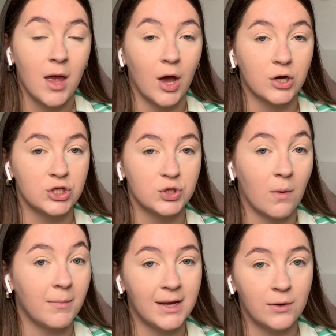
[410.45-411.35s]
I could do a
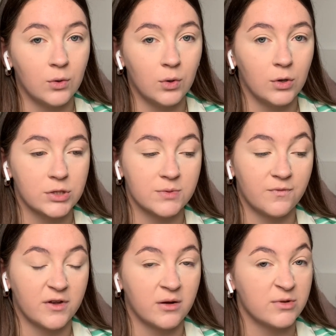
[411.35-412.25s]
mini haul or
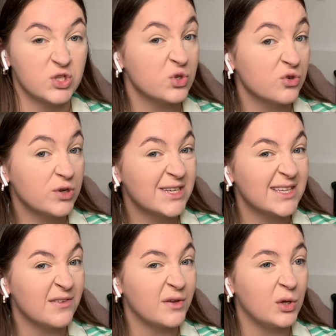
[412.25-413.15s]
something on my stories
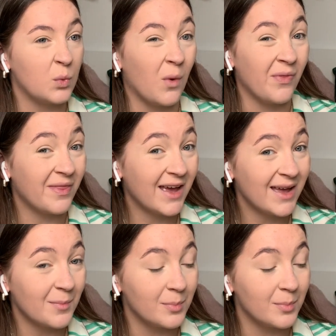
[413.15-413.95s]
if you'd want that,